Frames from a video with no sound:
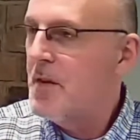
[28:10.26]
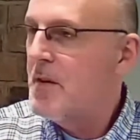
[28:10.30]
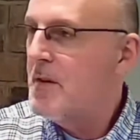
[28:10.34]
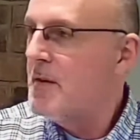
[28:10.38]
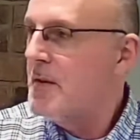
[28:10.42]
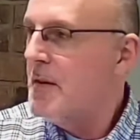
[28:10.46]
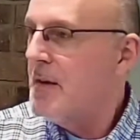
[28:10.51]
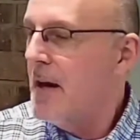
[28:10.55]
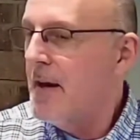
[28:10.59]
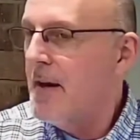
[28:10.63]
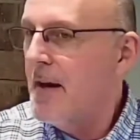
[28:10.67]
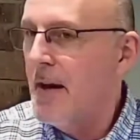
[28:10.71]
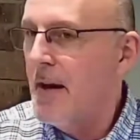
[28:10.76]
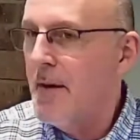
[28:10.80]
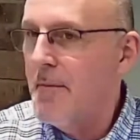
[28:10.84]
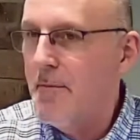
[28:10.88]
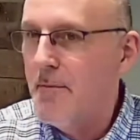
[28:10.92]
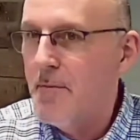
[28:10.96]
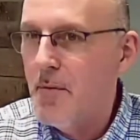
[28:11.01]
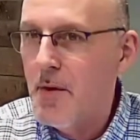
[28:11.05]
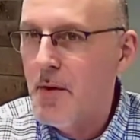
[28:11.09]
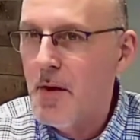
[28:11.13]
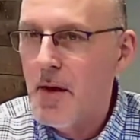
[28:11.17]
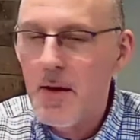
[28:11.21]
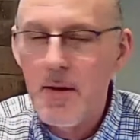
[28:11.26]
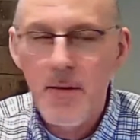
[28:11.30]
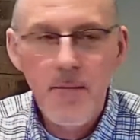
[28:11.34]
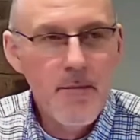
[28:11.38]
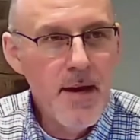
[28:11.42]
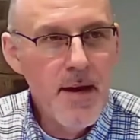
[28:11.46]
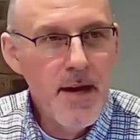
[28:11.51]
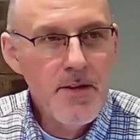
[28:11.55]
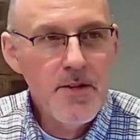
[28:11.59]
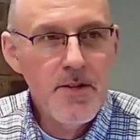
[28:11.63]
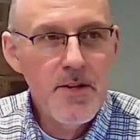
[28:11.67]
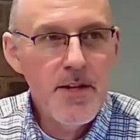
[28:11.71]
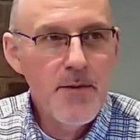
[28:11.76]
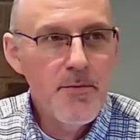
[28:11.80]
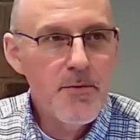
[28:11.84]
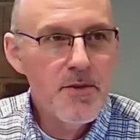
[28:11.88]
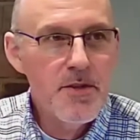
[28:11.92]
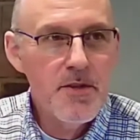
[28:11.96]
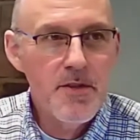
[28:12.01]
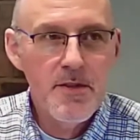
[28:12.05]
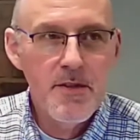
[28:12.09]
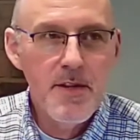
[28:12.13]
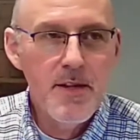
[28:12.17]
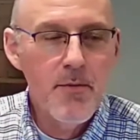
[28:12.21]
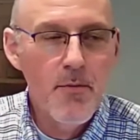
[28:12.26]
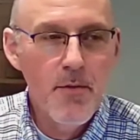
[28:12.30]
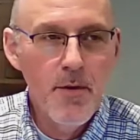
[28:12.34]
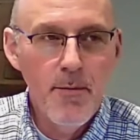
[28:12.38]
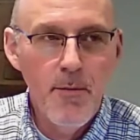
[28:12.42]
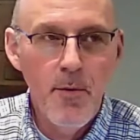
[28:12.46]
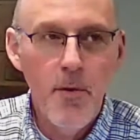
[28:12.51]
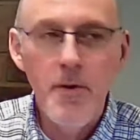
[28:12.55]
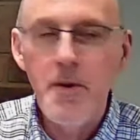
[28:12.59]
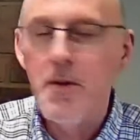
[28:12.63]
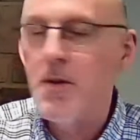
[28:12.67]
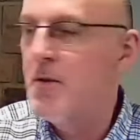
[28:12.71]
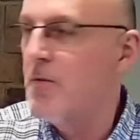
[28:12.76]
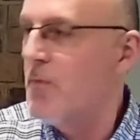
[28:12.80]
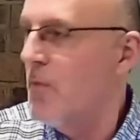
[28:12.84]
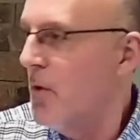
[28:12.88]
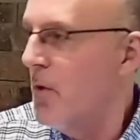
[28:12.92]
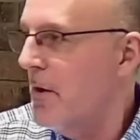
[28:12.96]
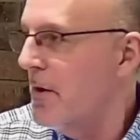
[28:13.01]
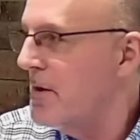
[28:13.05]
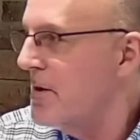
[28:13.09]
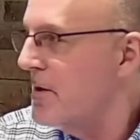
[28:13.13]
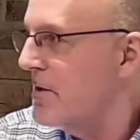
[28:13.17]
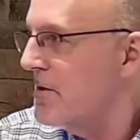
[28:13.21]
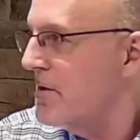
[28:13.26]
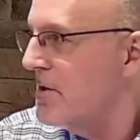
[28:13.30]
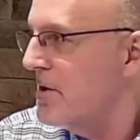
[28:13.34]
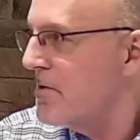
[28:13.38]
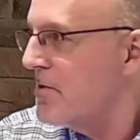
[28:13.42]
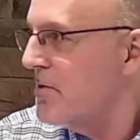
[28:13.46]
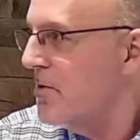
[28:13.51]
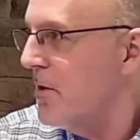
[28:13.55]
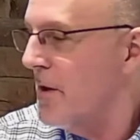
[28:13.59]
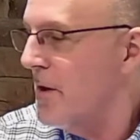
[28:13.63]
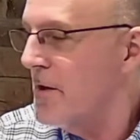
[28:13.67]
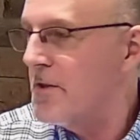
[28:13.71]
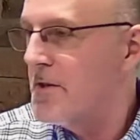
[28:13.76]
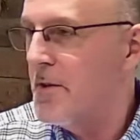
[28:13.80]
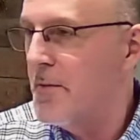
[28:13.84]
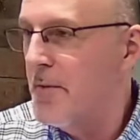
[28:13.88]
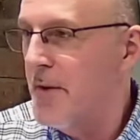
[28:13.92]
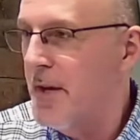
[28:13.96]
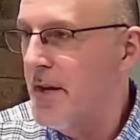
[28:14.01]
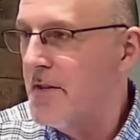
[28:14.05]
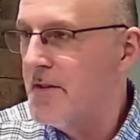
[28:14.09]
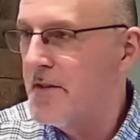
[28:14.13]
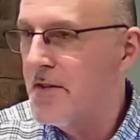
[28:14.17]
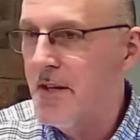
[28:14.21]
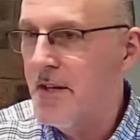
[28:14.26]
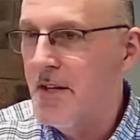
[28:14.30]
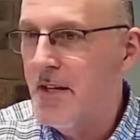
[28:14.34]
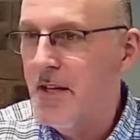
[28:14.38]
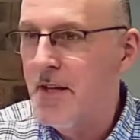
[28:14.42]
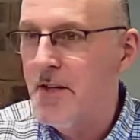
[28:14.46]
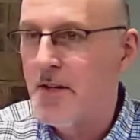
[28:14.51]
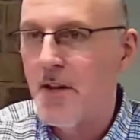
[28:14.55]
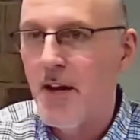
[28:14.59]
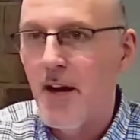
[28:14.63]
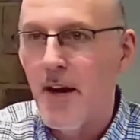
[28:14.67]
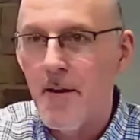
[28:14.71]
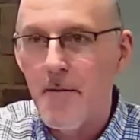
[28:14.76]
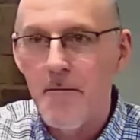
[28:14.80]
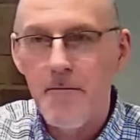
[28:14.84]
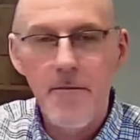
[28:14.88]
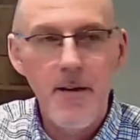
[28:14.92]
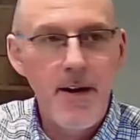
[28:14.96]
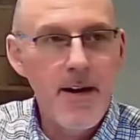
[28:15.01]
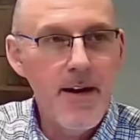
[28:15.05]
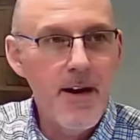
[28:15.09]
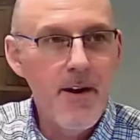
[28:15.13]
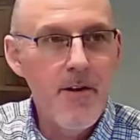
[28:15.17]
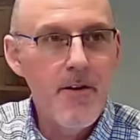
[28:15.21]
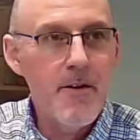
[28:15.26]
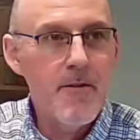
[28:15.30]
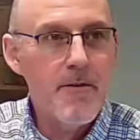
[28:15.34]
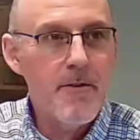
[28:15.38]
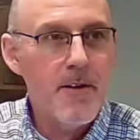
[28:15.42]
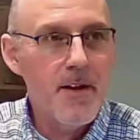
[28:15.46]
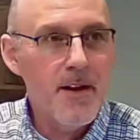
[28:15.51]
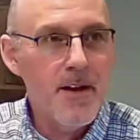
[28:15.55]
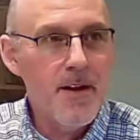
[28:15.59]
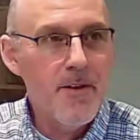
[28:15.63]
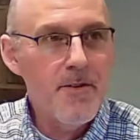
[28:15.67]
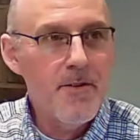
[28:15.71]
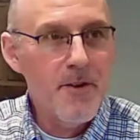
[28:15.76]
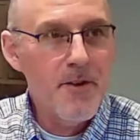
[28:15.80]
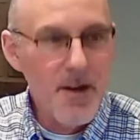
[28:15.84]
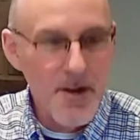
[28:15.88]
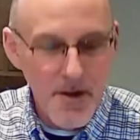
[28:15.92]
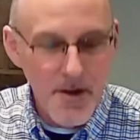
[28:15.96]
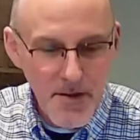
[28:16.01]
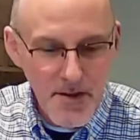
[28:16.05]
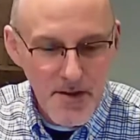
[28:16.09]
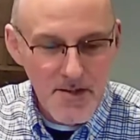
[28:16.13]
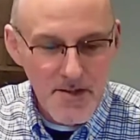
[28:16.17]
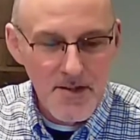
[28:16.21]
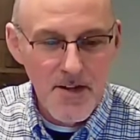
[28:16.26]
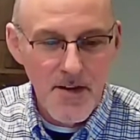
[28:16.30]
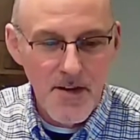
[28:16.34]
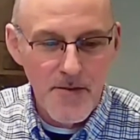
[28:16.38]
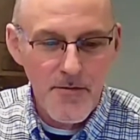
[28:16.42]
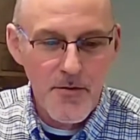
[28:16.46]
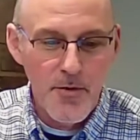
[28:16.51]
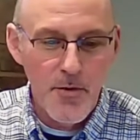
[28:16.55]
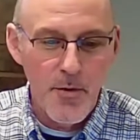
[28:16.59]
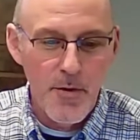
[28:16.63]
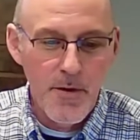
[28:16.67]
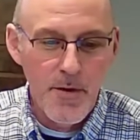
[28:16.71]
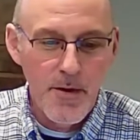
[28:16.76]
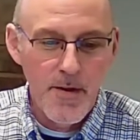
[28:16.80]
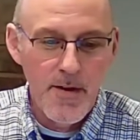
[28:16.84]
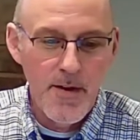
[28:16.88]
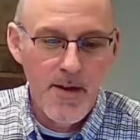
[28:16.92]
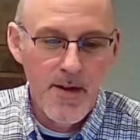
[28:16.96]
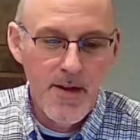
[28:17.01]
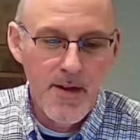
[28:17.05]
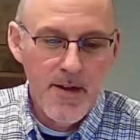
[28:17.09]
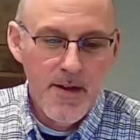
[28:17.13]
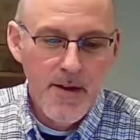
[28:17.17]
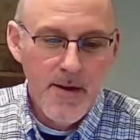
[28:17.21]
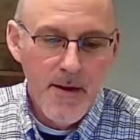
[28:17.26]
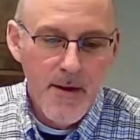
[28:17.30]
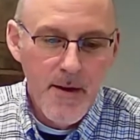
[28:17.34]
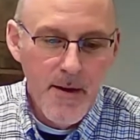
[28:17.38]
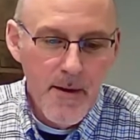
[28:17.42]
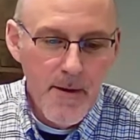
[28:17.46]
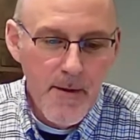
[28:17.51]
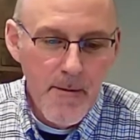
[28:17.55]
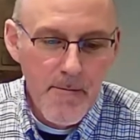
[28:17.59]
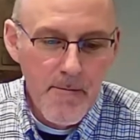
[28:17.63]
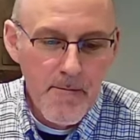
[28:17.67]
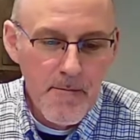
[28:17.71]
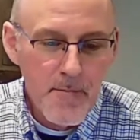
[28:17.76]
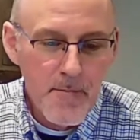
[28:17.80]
I imagine he would just say, what more do you want? You just crossed the Red Sea, you got a fire and a cloud, you got all this stuff going on.